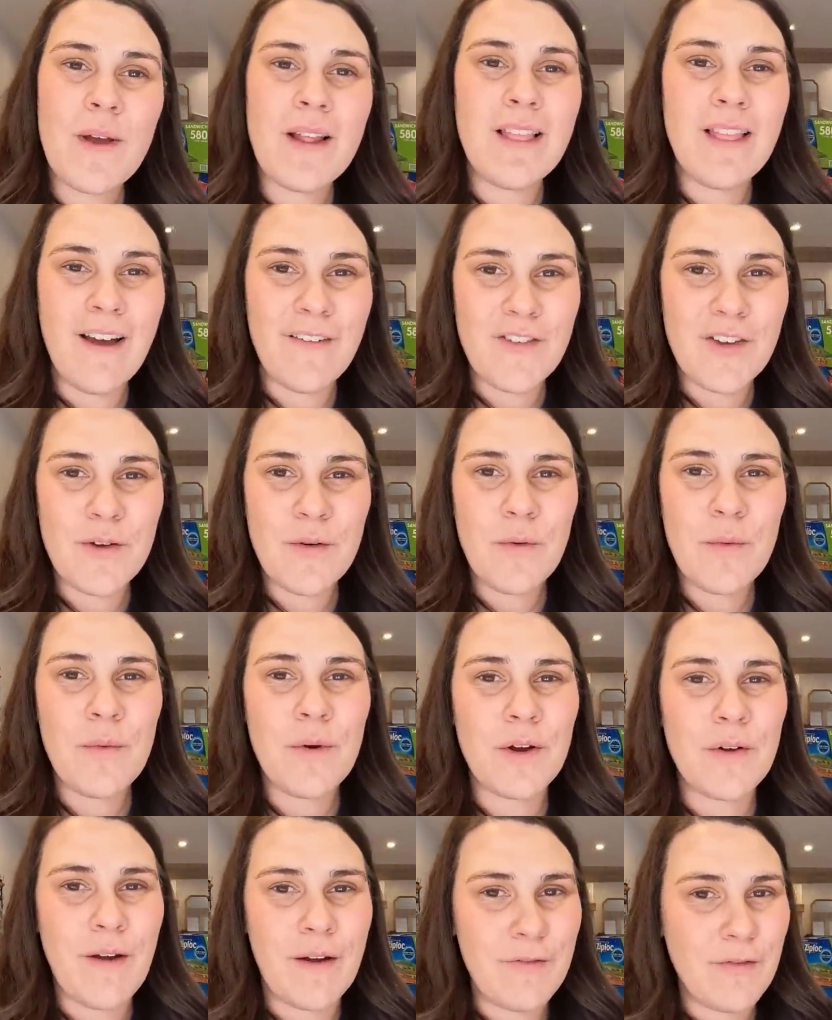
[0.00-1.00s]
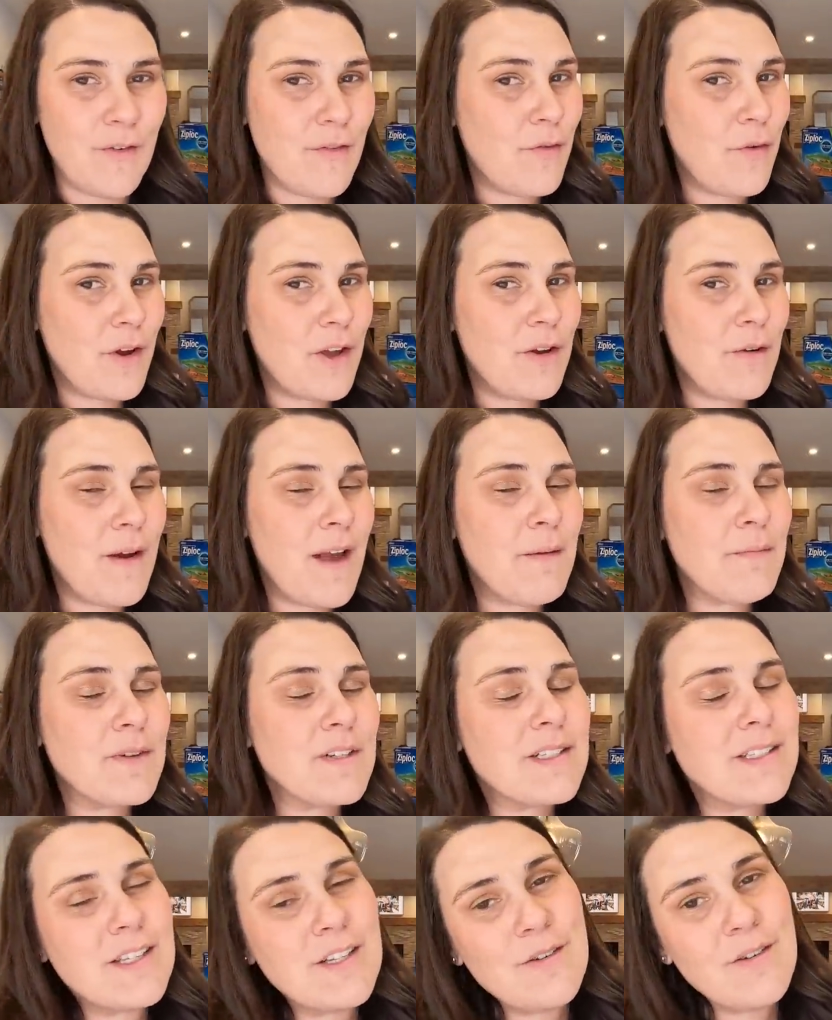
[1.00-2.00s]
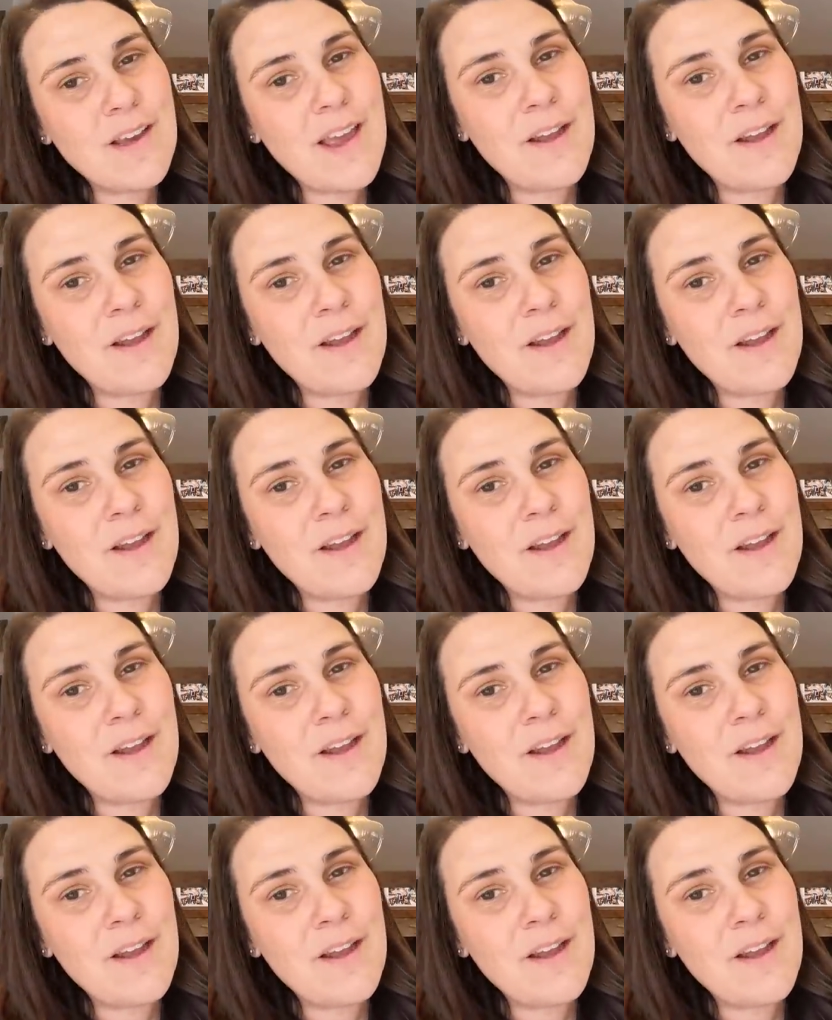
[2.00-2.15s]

We love you, we're grateful for you, and we'll see you